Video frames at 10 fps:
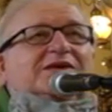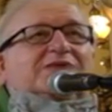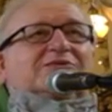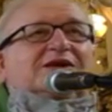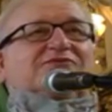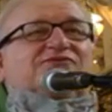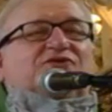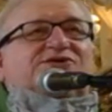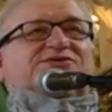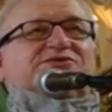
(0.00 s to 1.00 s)
When I
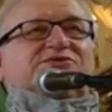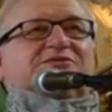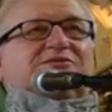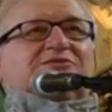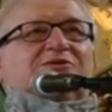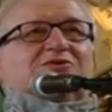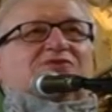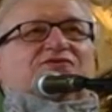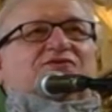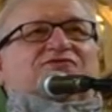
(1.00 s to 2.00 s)
first went
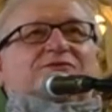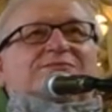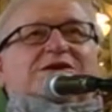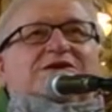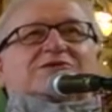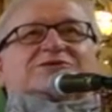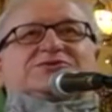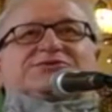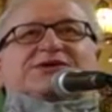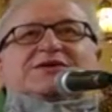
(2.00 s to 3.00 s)
over from here to
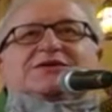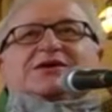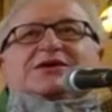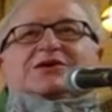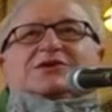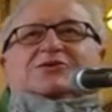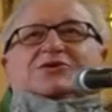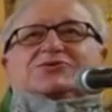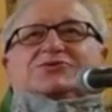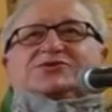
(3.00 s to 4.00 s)
St.
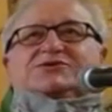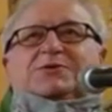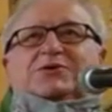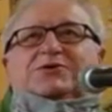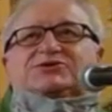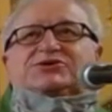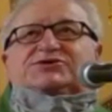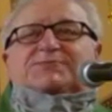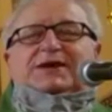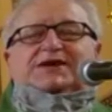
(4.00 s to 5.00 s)
Gertrude's Parish as
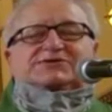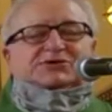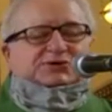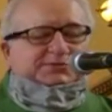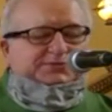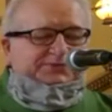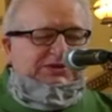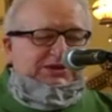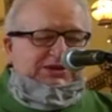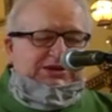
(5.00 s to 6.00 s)
pastor,
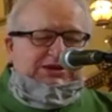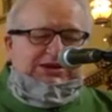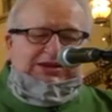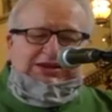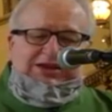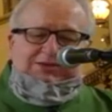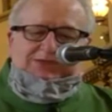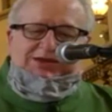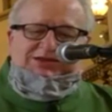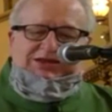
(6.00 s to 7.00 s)
I
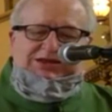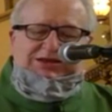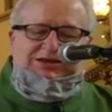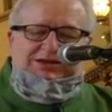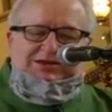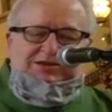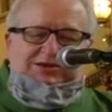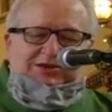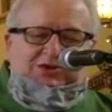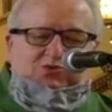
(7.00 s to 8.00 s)
met the
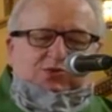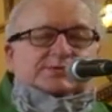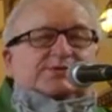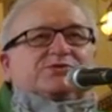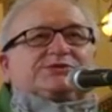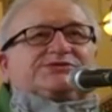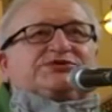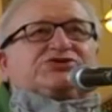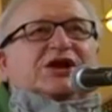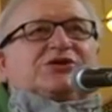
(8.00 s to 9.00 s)
woman who was in
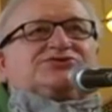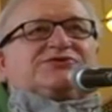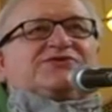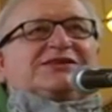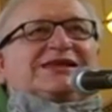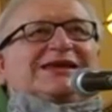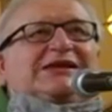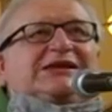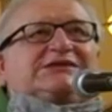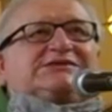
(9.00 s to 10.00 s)
charge of the
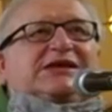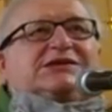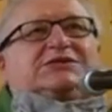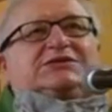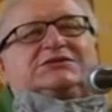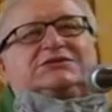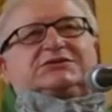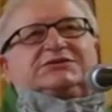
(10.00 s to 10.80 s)
Ladies' Guild.